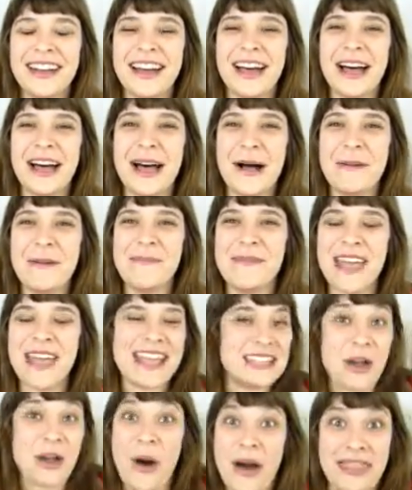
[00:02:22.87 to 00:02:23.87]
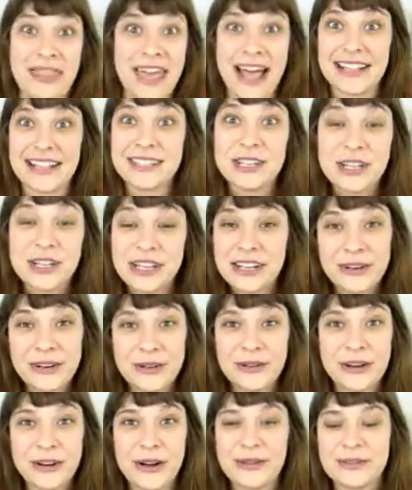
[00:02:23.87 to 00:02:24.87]
Um, so that's good.
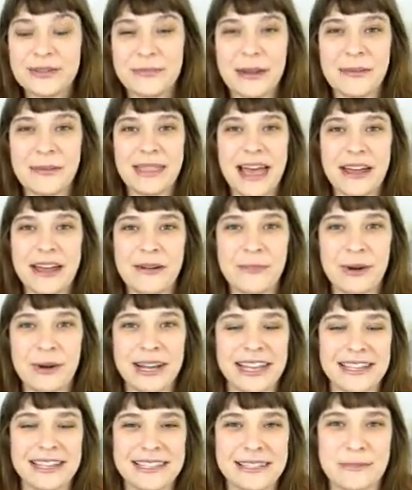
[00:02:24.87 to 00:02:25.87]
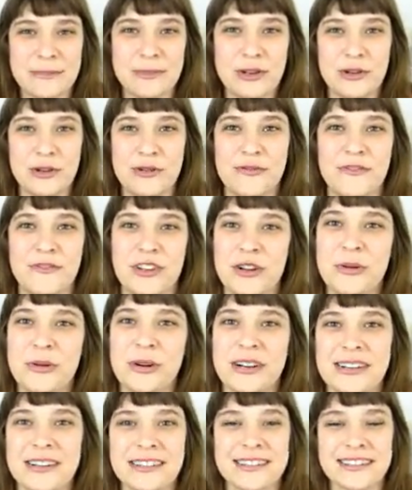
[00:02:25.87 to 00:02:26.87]
Who knows? Maybe that could bring in some new
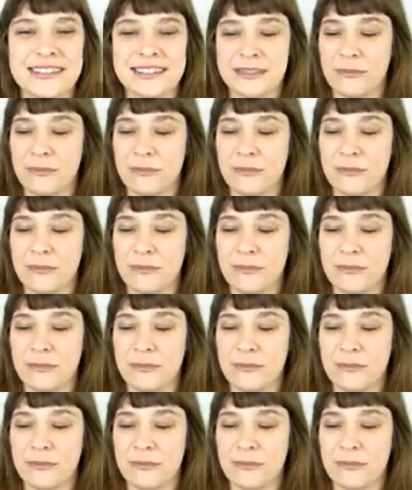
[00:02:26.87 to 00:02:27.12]
viewers.